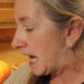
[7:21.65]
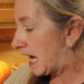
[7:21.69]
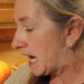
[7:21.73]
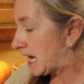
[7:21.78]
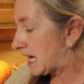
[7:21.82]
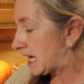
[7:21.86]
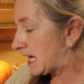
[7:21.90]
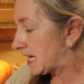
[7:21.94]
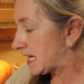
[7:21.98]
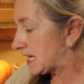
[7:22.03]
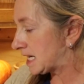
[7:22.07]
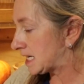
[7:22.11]

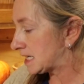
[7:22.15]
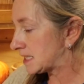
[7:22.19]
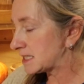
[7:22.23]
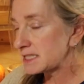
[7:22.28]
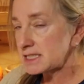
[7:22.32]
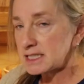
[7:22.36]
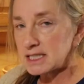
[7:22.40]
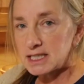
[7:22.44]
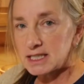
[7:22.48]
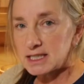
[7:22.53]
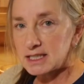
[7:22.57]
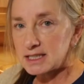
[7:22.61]

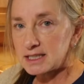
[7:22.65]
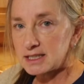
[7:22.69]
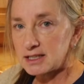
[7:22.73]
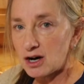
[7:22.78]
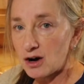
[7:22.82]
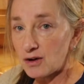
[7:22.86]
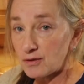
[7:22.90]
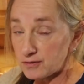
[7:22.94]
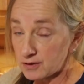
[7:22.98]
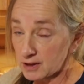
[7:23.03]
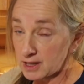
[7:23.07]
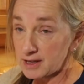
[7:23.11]
and
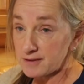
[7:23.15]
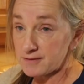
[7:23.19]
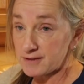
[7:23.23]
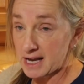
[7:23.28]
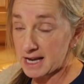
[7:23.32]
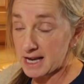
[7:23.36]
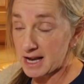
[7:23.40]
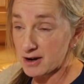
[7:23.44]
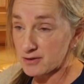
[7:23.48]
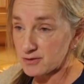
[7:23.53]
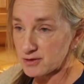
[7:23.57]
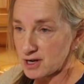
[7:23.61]
hopefully if
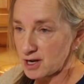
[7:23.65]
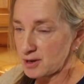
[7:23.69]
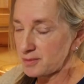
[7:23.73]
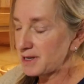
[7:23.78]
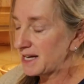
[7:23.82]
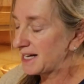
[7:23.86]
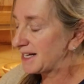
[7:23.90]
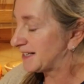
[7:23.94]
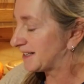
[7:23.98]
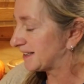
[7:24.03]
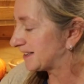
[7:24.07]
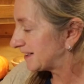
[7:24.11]
I got room.